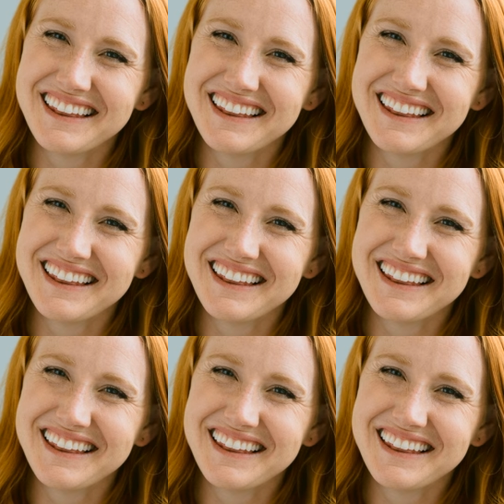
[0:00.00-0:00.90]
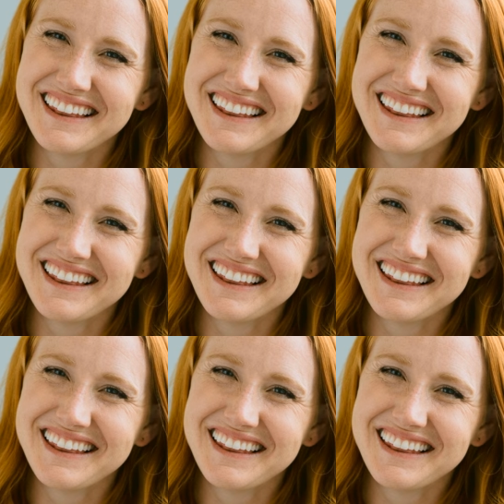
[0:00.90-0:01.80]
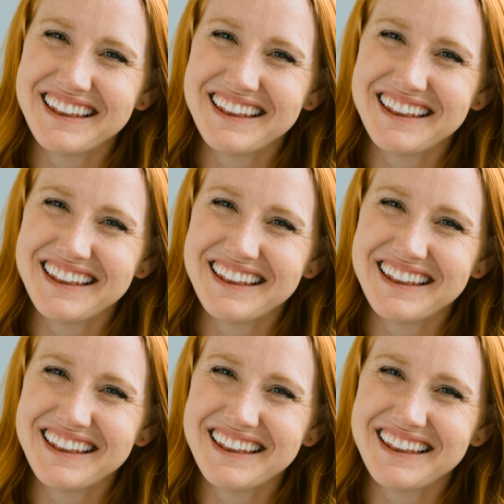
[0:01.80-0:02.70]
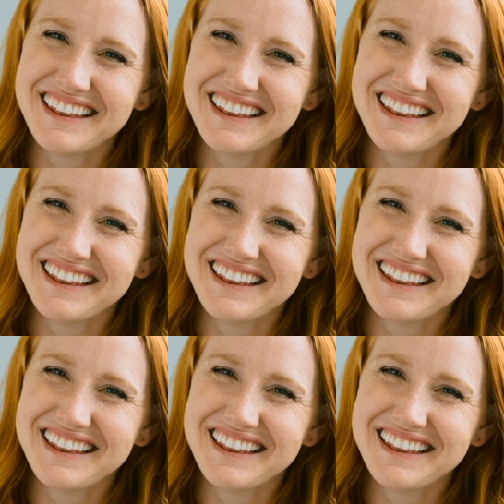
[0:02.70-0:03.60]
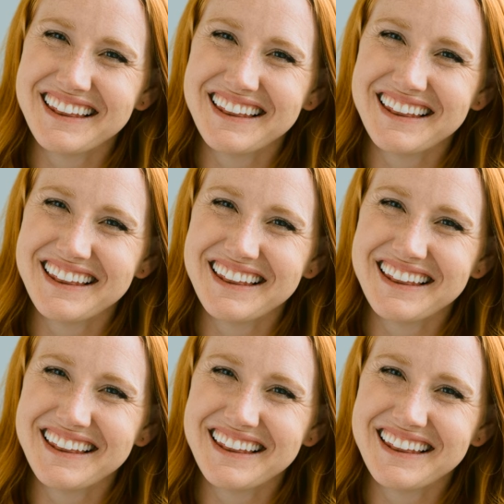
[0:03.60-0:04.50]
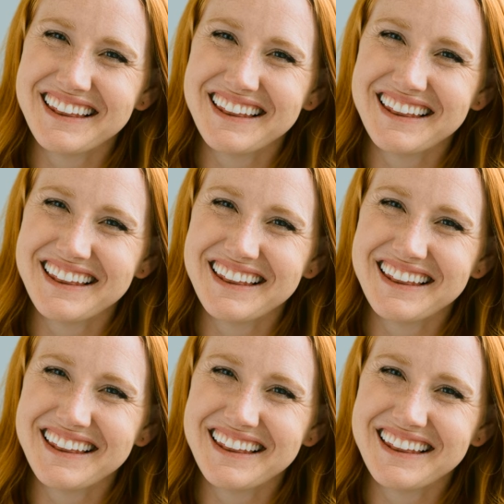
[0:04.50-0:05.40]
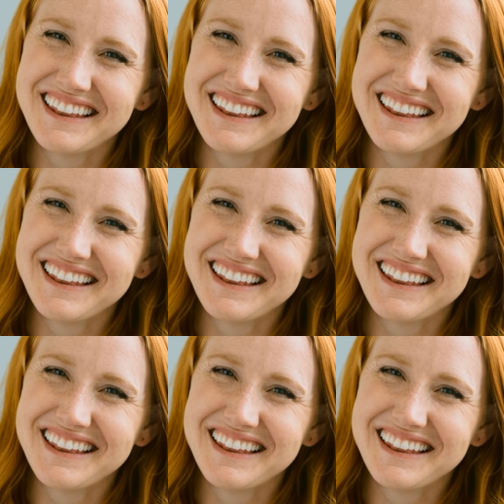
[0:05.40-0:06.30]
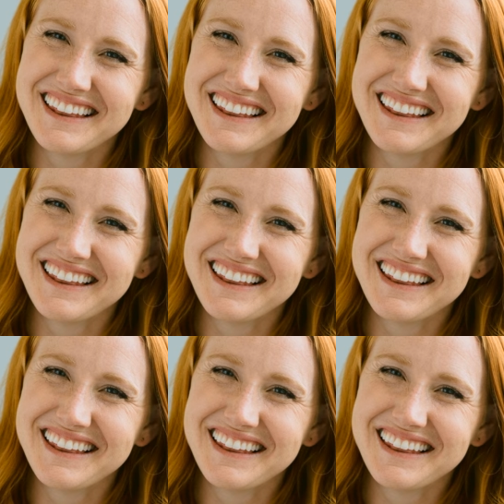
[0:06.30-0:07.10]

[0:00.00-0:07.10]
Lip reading: The face doesn't move, so there is nothing to read.